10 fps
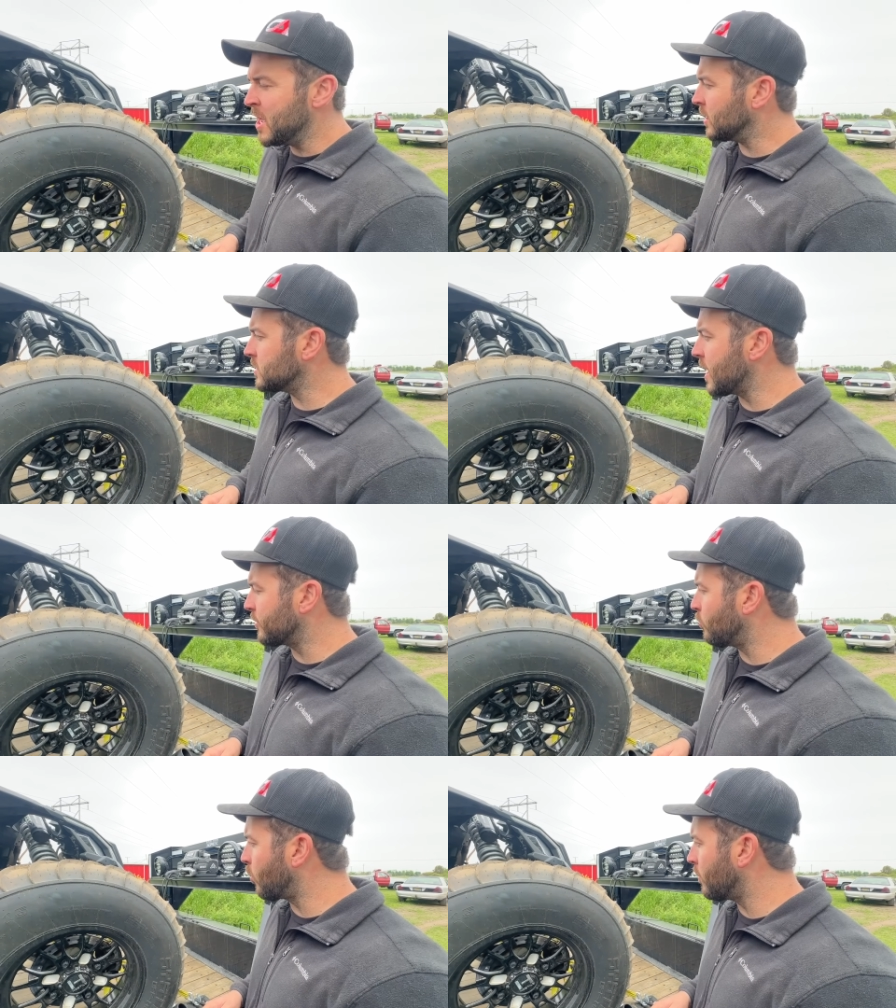It's not the
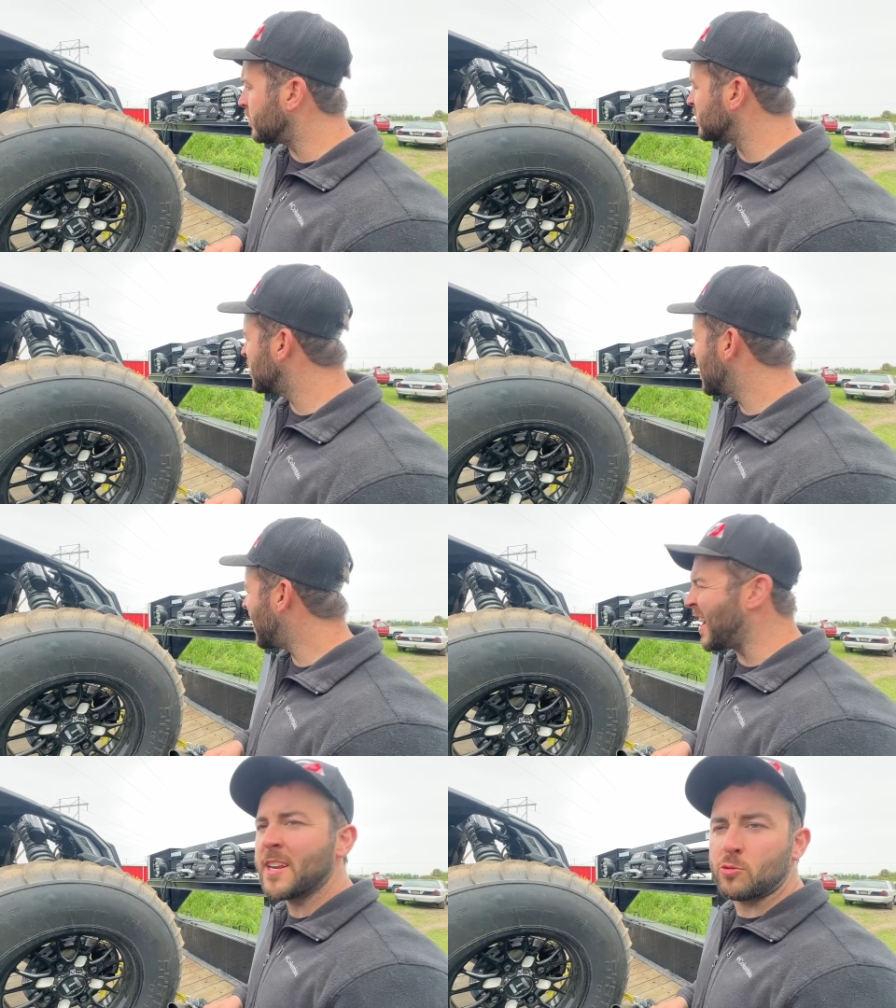warmest,
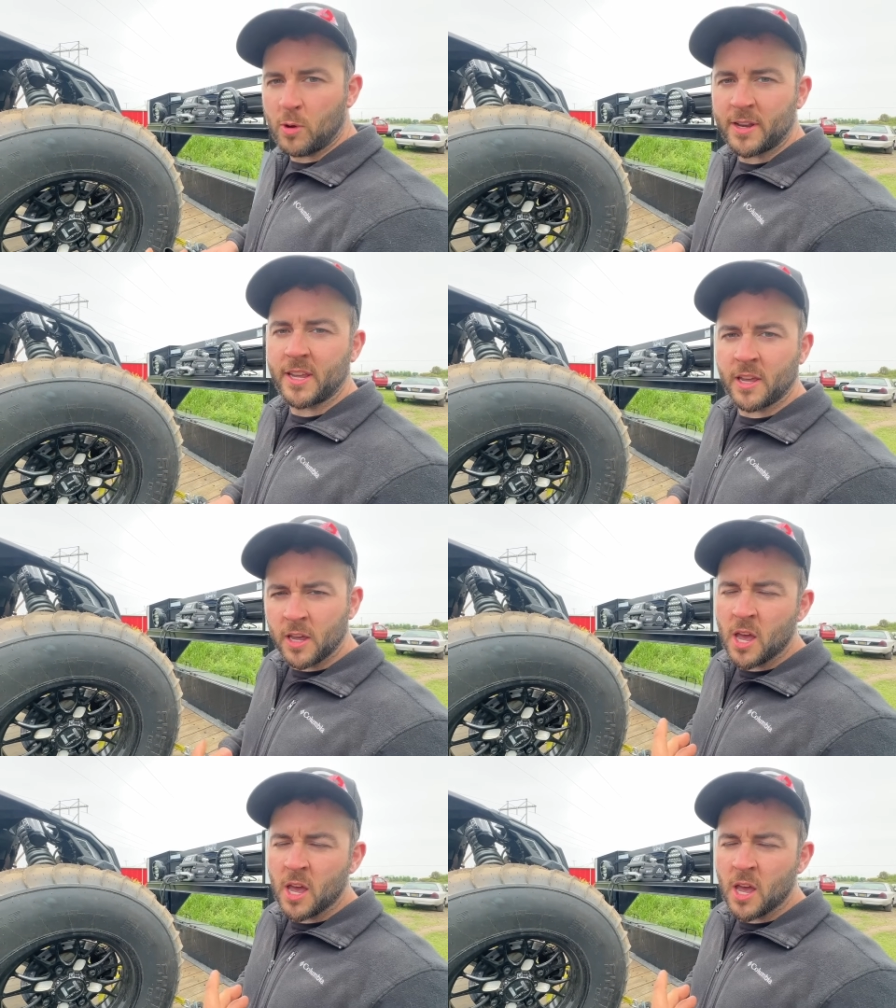and it's windy.